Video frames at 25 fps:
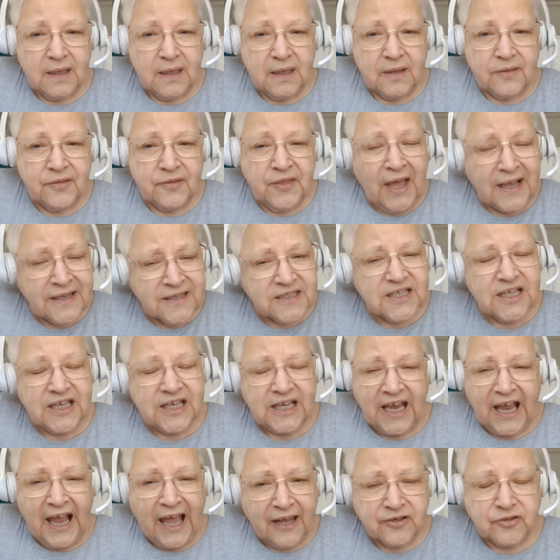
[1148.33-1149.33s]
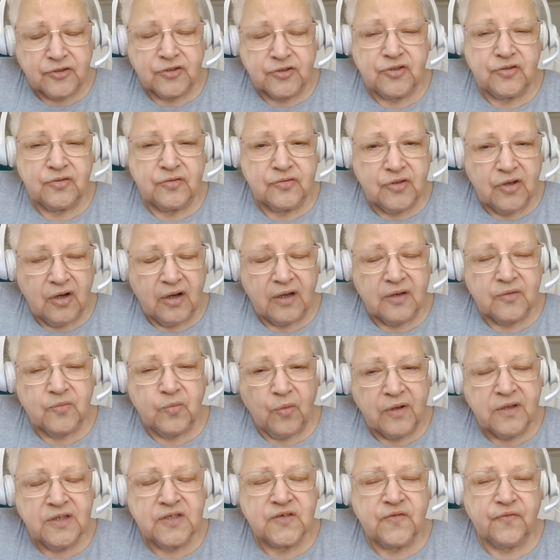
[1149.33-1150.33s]
That's the attitude God
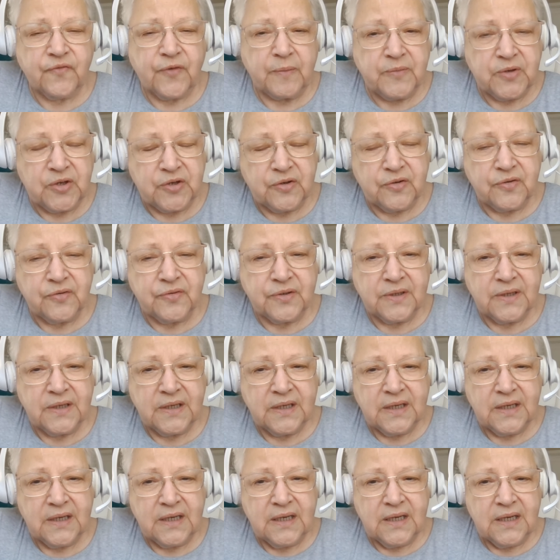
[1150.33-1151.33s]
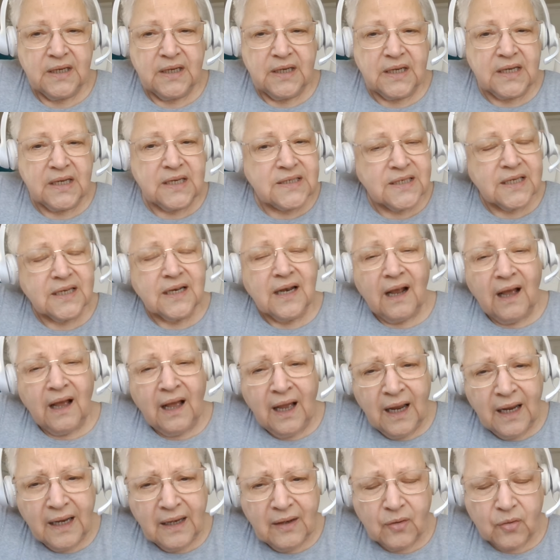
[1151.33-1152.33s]
wants from you. Is it
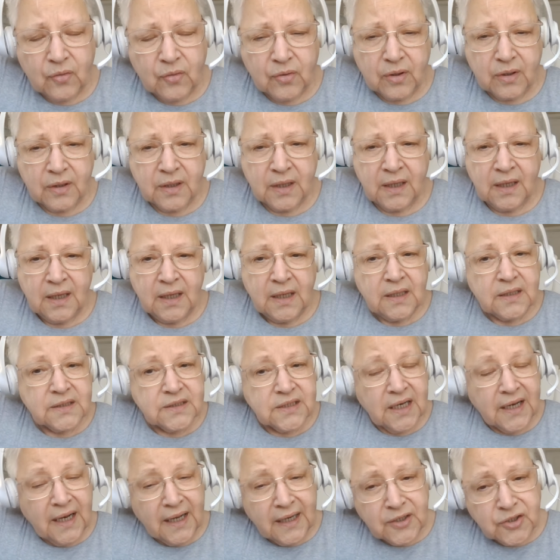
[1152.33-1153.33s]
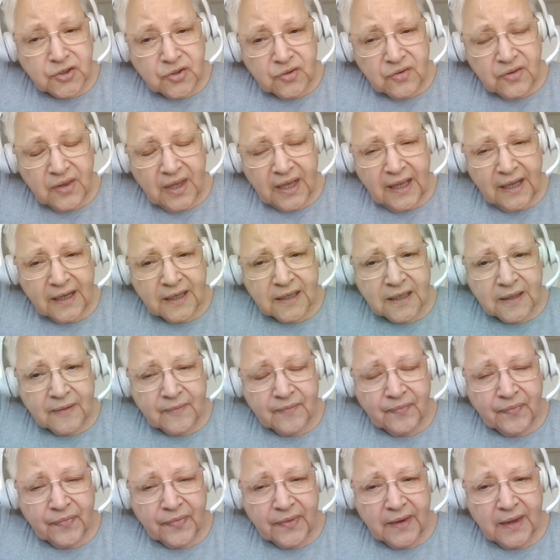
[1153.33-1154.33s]
I, Lord? Did I do that?
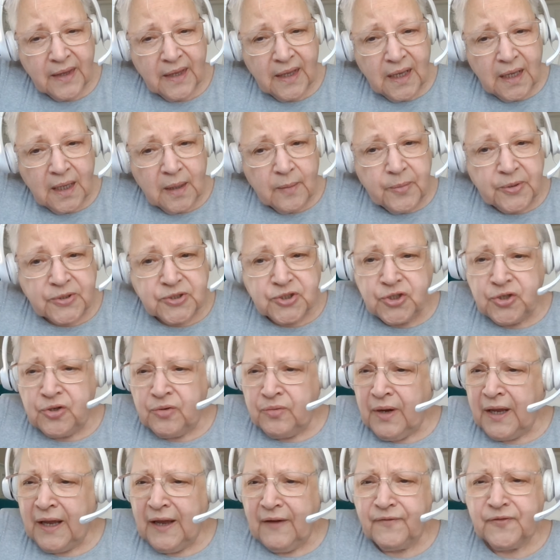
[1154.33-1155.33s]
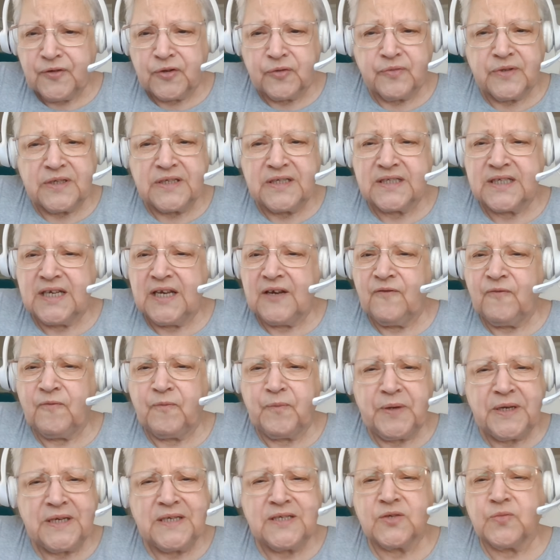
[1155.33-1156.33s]
But you have to receive
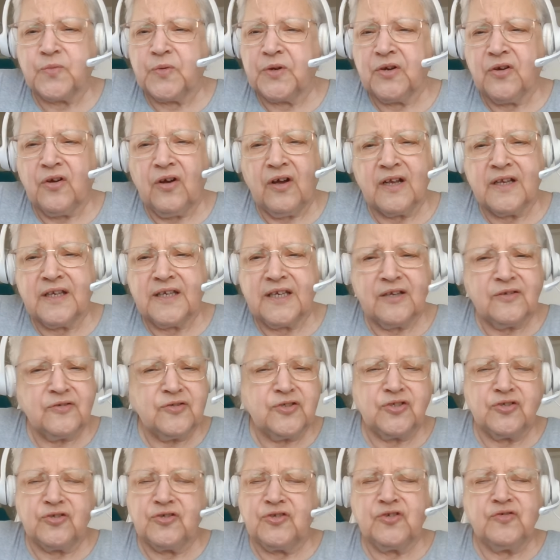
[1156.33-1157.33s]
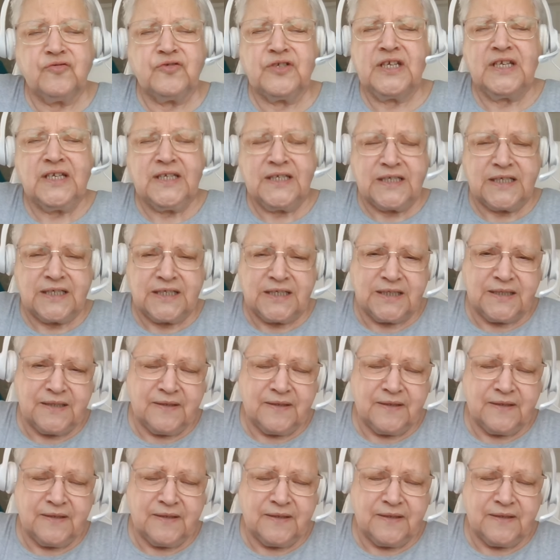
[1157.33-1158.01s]
peace when God tells you you didn't.